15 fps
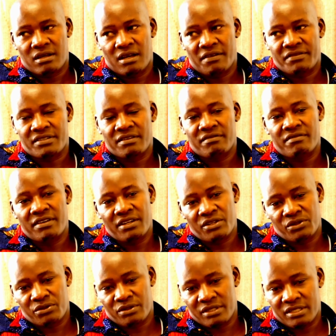after a very
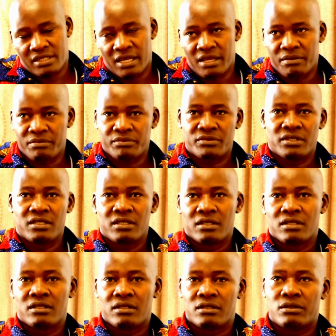short time,
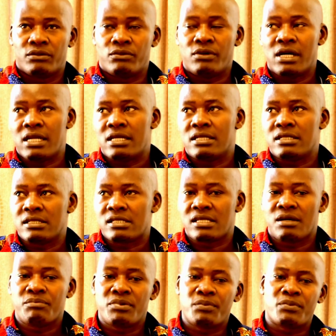one,
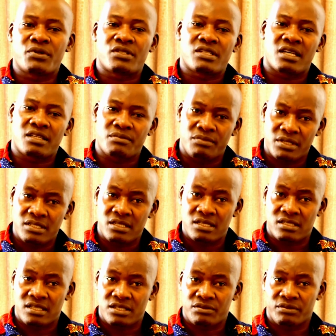some people start
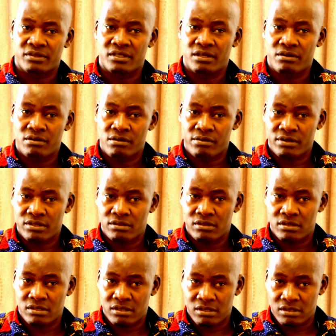businesses with the wrong
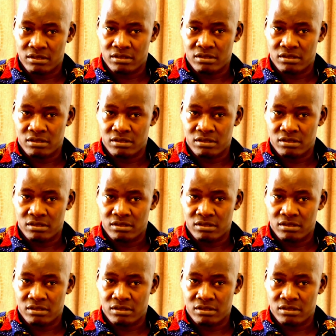reasons.